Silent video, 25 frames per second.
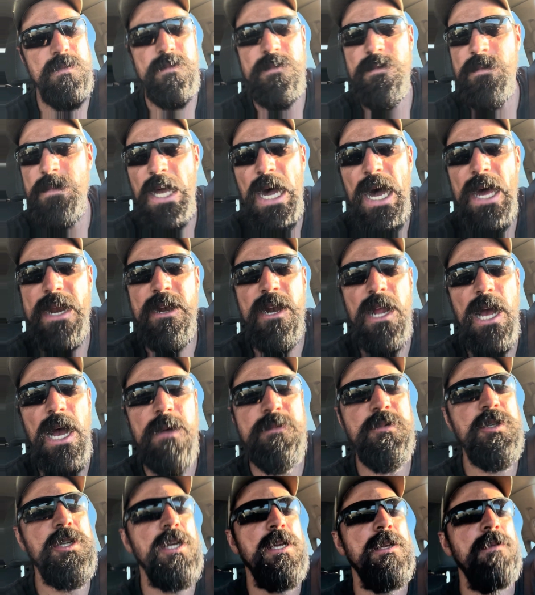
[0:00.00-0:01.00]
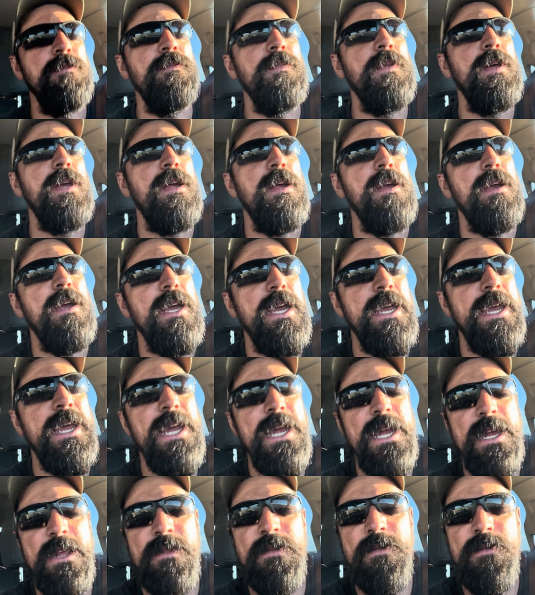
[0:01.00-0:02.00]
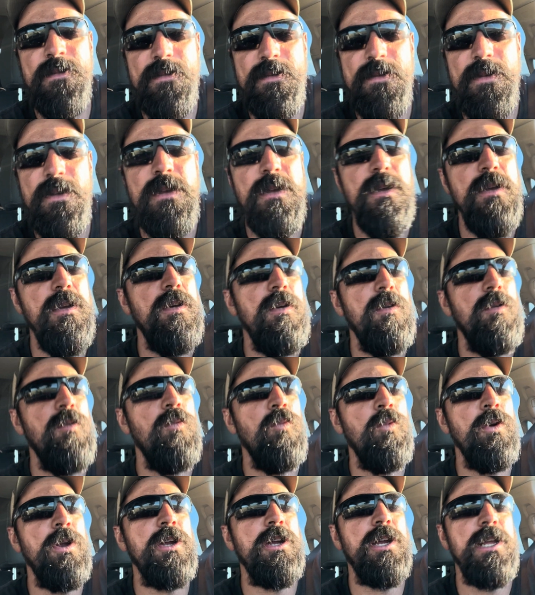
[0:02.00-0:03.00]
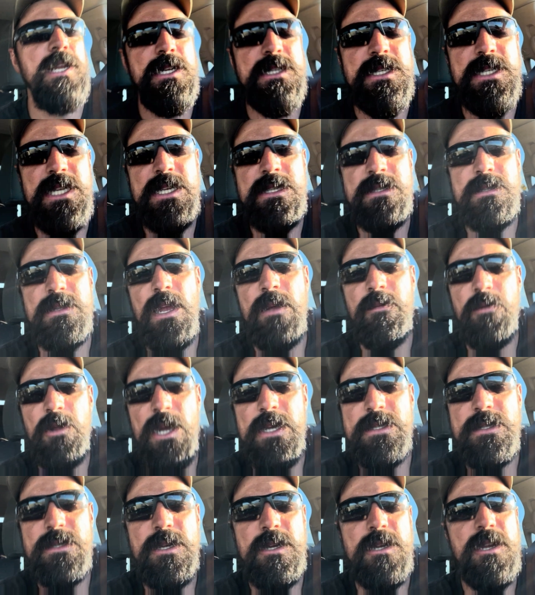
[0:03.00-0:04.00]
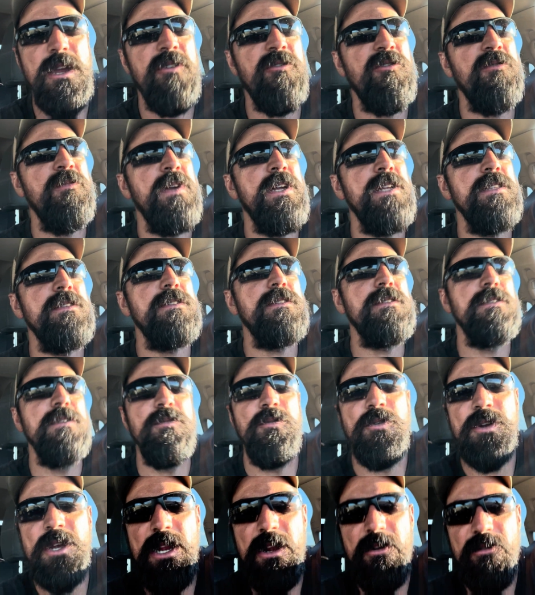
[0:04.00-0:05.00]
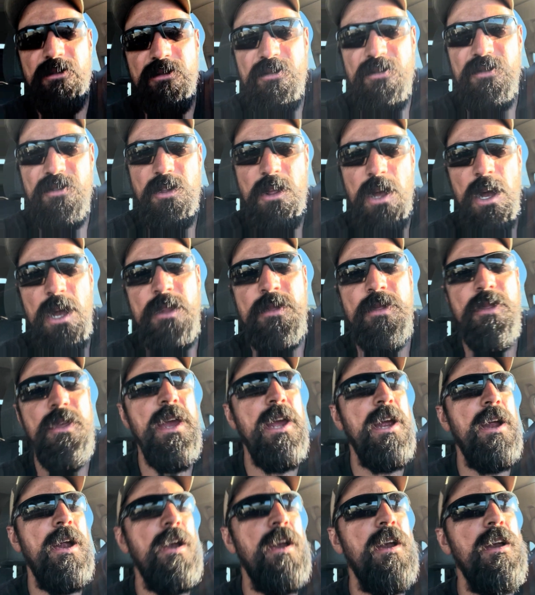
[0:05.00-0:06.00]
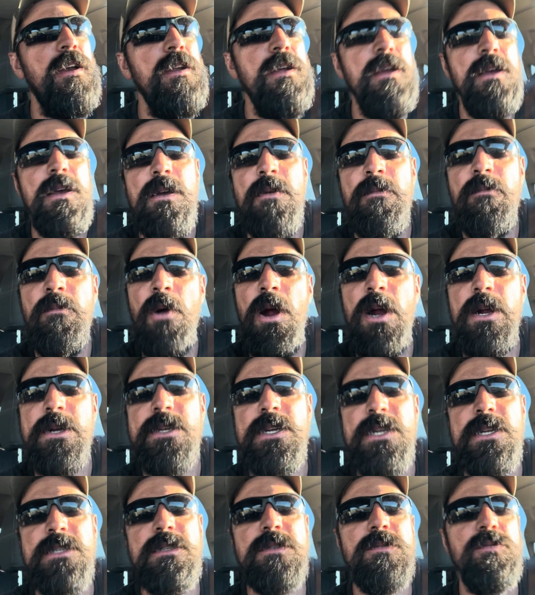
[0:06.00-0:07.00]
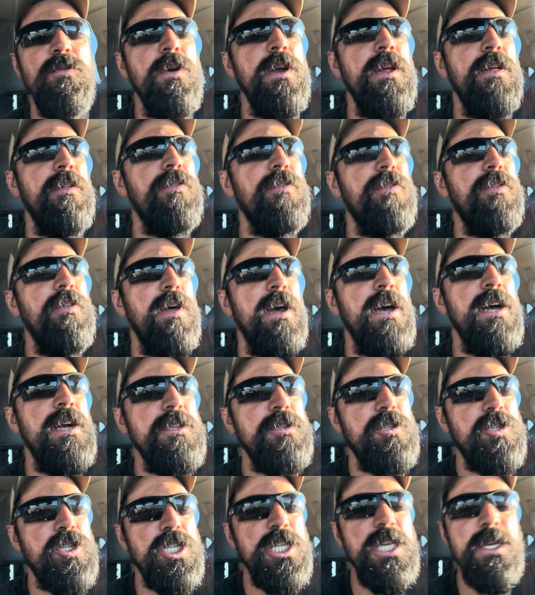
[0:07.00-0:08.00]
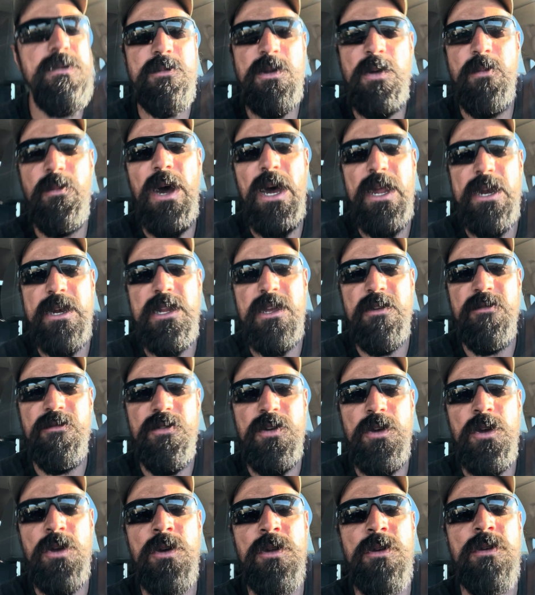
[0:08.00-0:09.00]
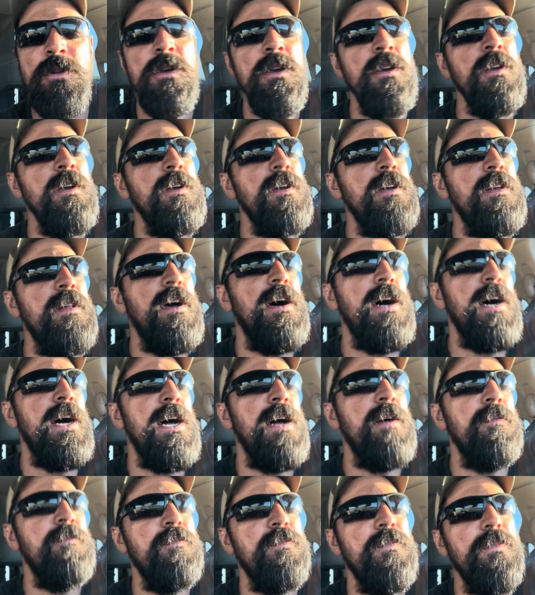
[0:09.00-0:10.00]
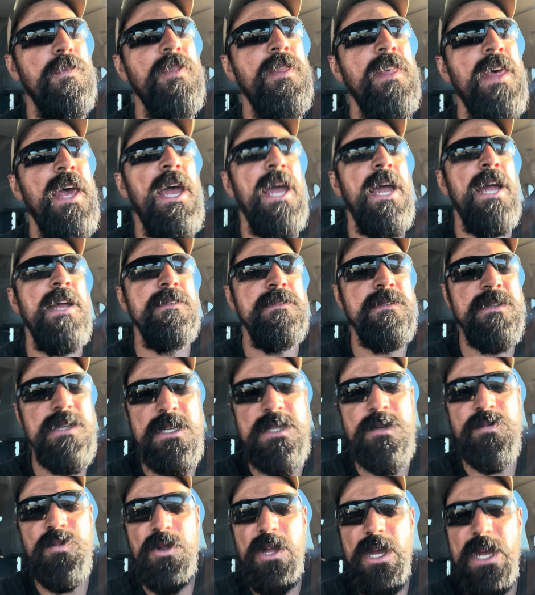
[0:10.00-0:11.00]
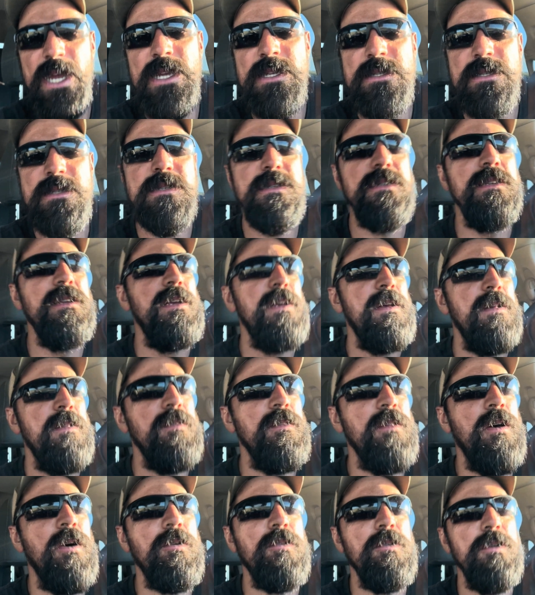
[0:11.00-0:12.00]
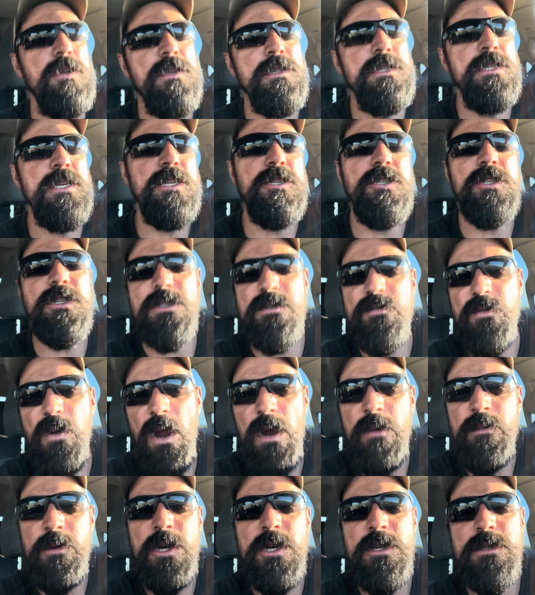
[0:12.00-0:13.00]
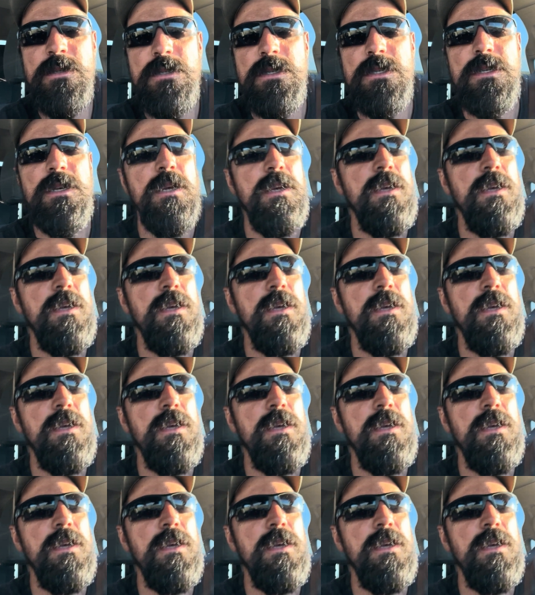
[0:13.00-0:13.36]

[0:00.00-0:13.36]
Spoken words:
not an option, and we're going to destabilize their governments. We're going to flood their markets with cheap commodity food that displace local indigenous farmers,